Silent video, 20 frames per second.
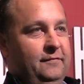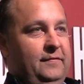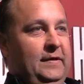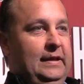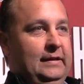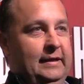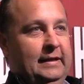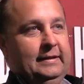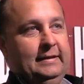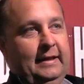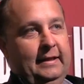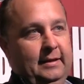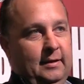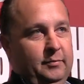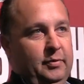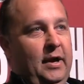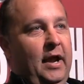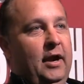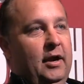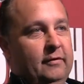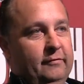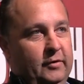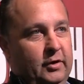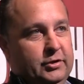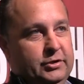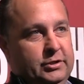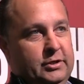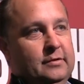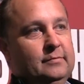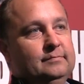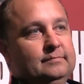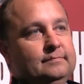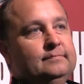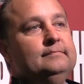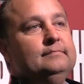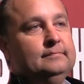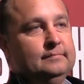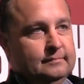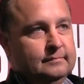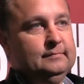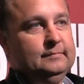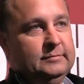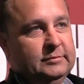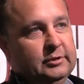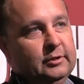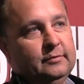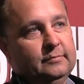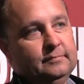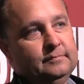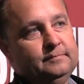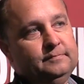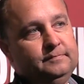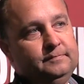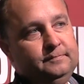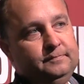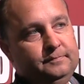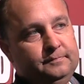feeling than the prior version. Okay. Is there any new